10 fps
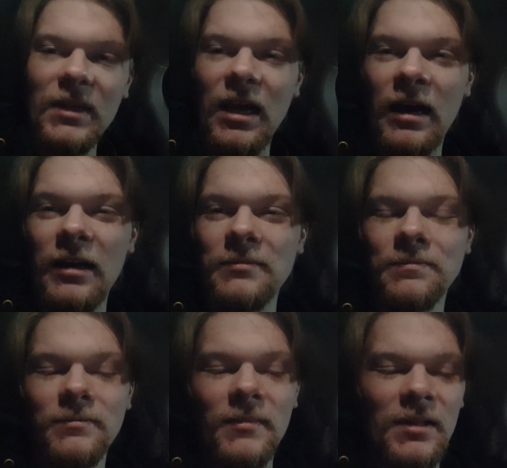
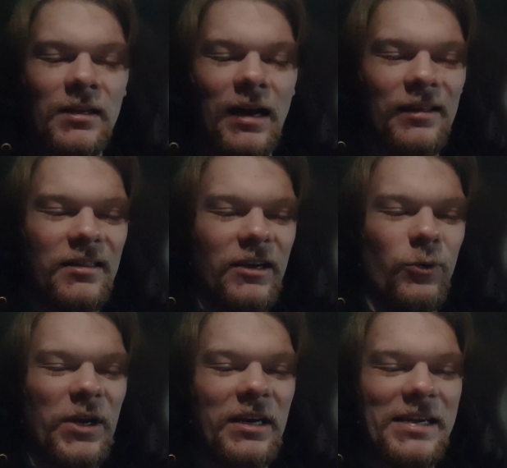I think
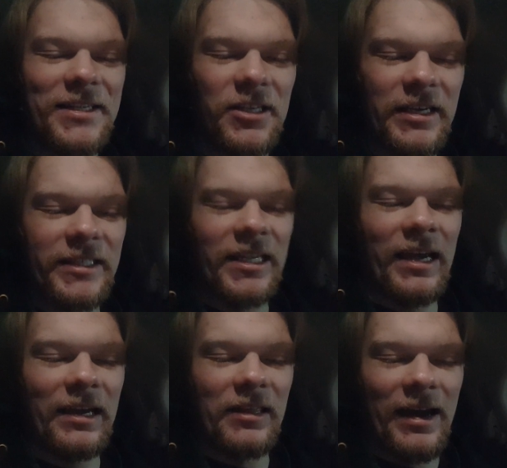we can easily
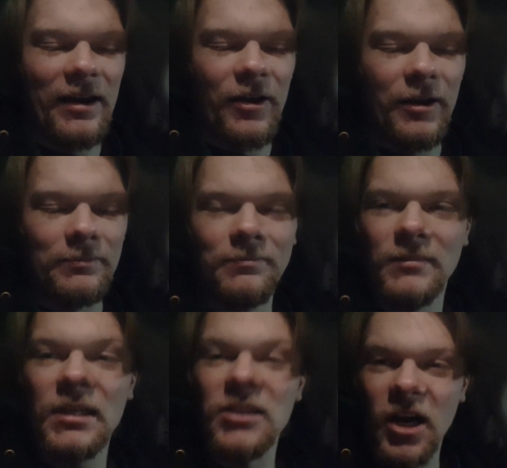say that
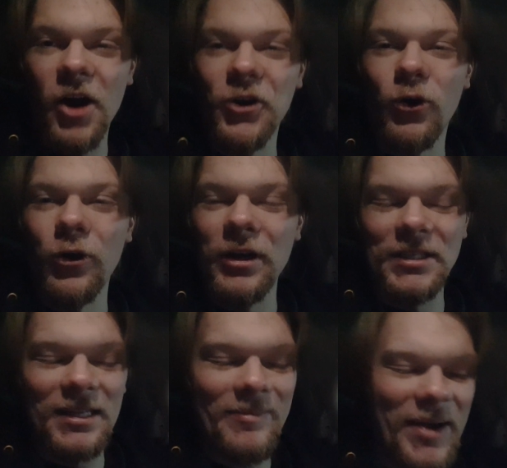Todd Gordon
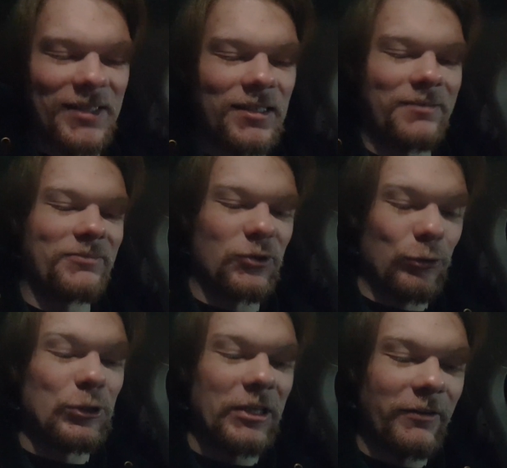is the best
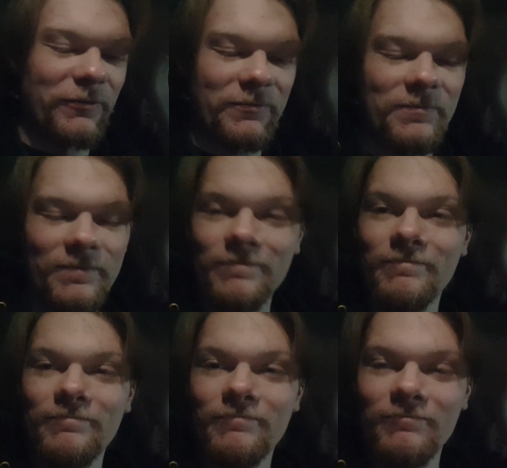crew chief
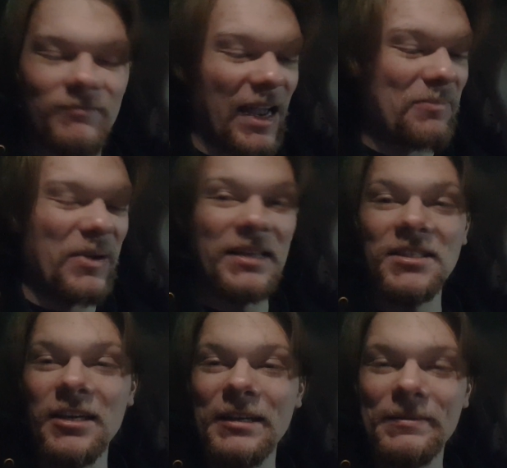at
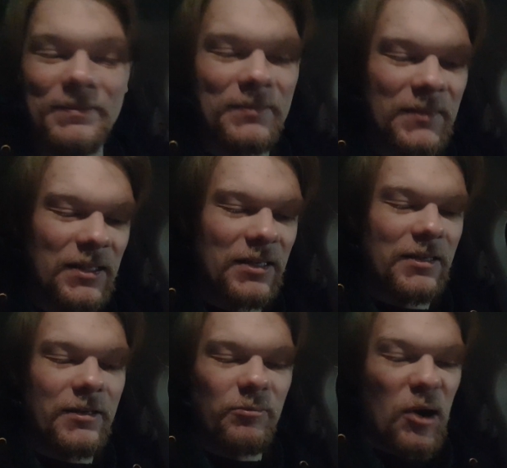Penske.
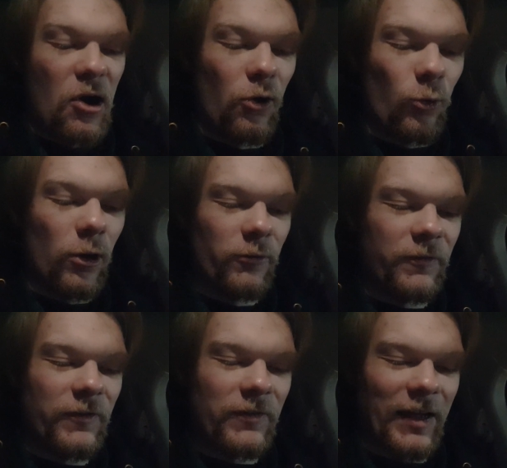Paul
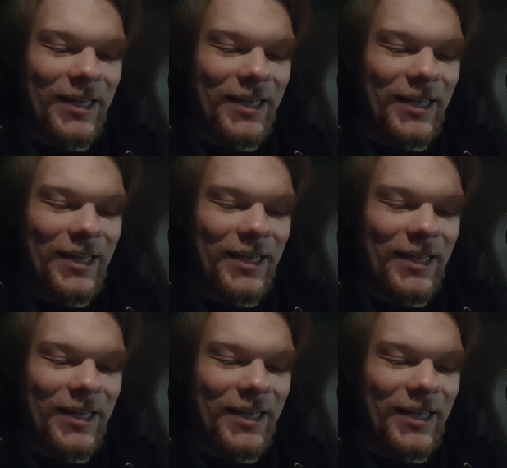Wolfe